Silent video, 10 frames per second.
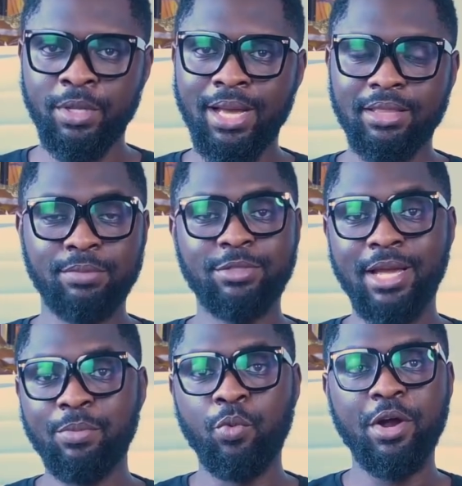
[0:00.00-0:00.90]
At the
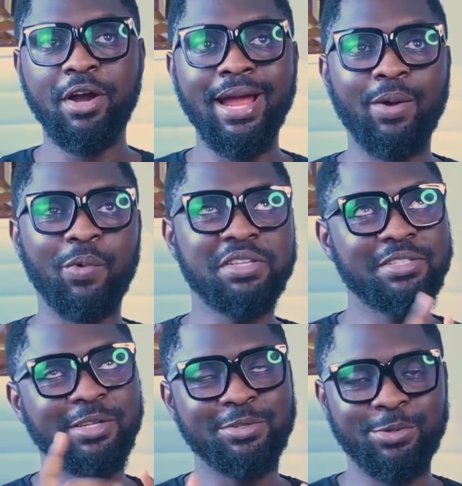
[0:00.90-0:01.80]
time where I was
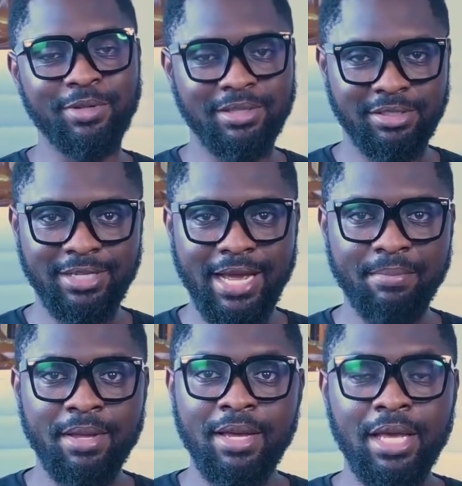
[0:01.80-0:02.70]
still in school at the
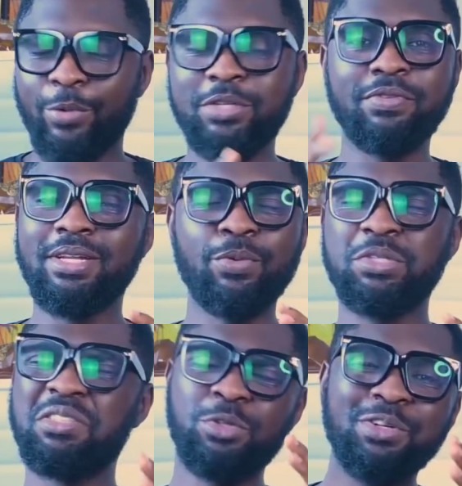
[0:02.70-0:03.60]
time, it
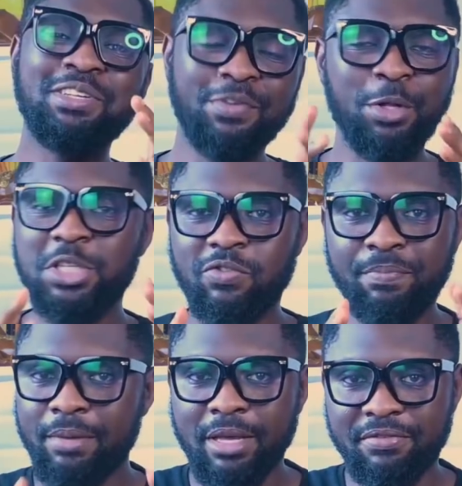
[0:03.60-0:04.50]
was so difficult to even
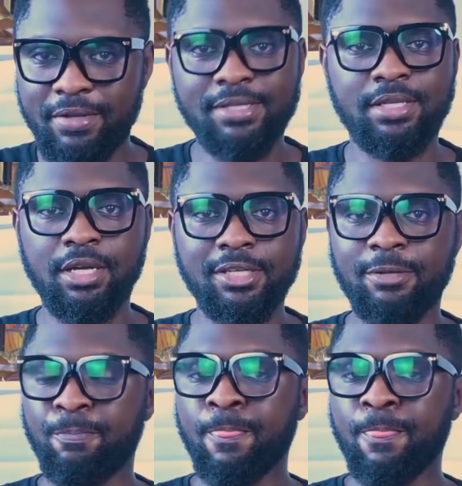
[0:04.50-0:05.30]
pay my fees because